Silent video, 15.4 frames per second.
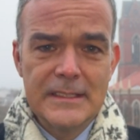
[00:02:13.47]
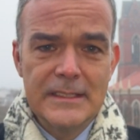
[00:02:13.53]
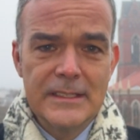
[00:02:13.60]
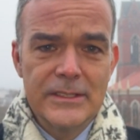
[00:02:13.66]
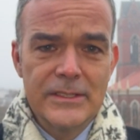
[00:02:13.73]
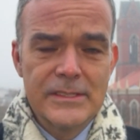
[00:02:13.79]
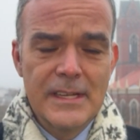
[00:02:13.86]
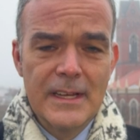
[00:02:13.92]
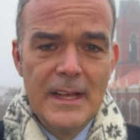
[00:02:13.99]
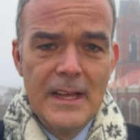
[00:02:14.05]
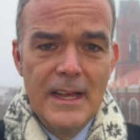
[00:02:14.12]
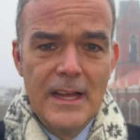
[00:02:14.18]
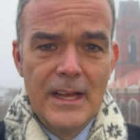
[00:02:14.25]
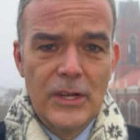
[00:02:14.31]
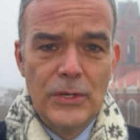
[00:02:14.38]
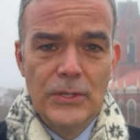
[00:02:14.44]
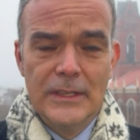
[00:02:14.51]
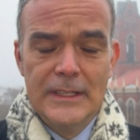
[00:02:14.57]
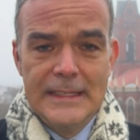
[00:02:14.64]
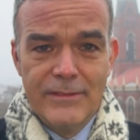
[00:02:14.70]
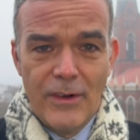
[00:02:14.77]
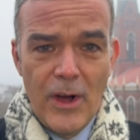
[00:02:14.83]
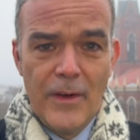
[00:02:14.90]
years, uh, could
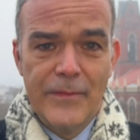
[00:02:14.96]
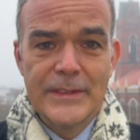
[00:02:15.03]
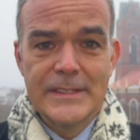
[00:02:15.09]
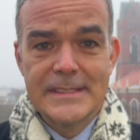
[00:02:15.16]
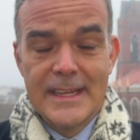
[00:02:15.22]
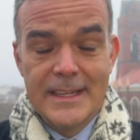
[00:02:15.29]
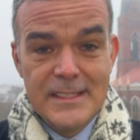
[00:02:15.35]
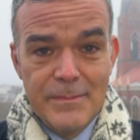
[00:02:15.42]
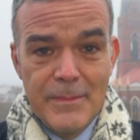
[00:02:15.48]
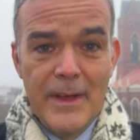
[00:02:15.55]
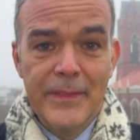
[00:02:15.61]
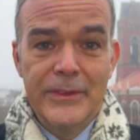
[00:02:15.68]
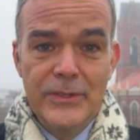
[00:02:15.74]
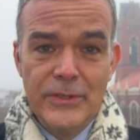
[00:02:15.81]
leave office next month.